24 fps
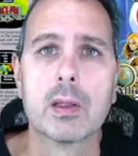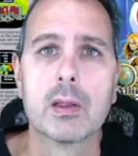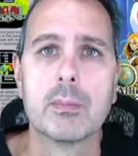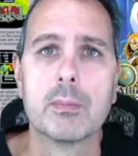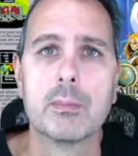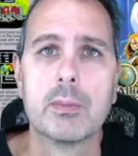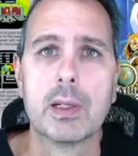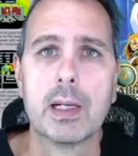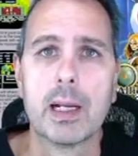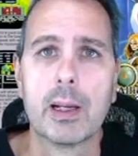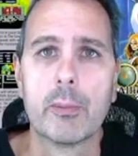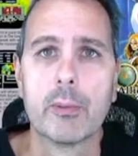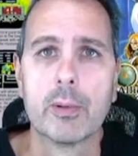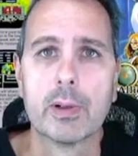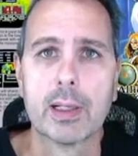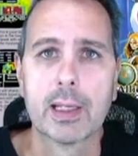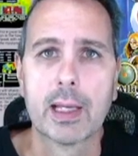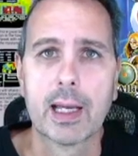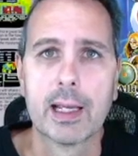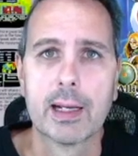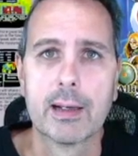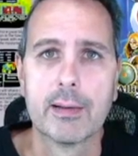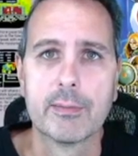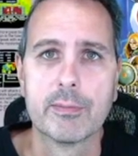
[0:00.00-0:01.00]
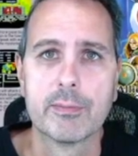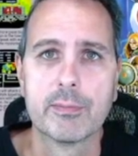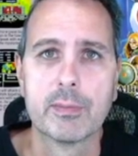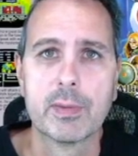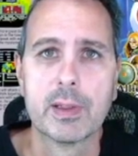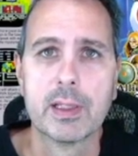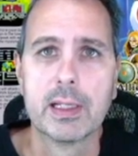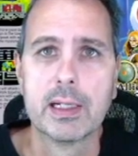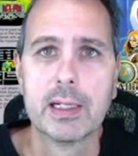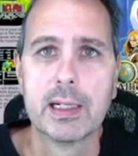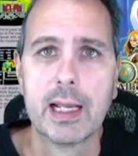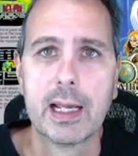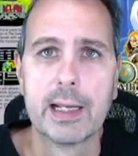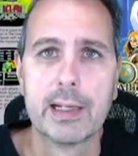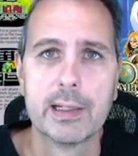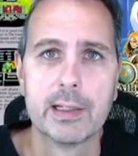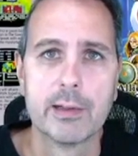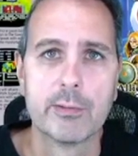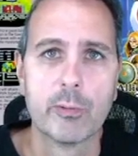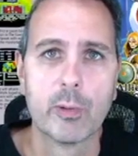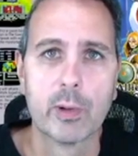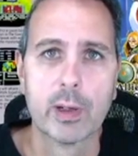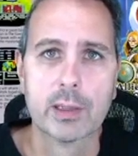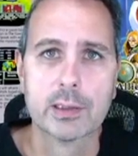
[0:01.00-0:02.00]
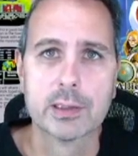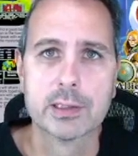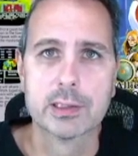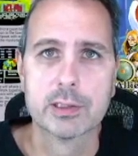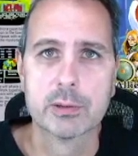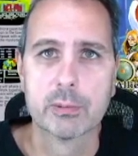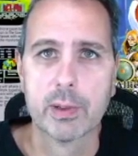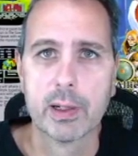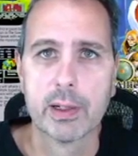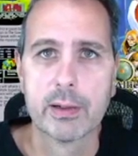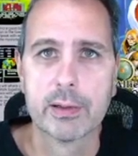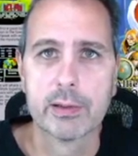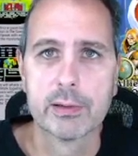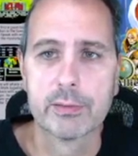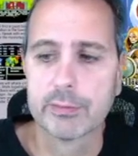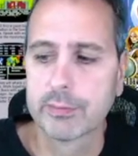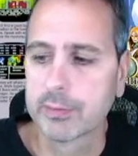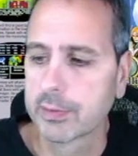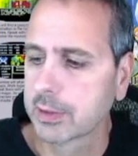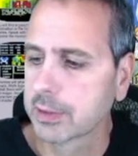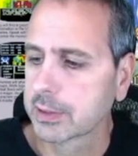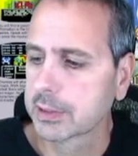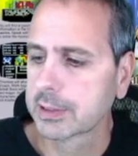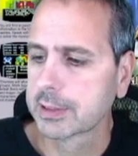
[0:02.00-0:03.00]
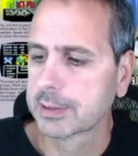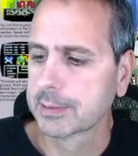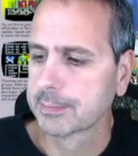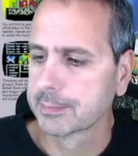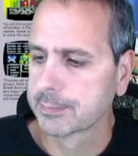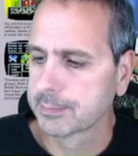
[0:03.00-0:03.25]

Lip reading: But I want to kind of get an idea of what else is around here first.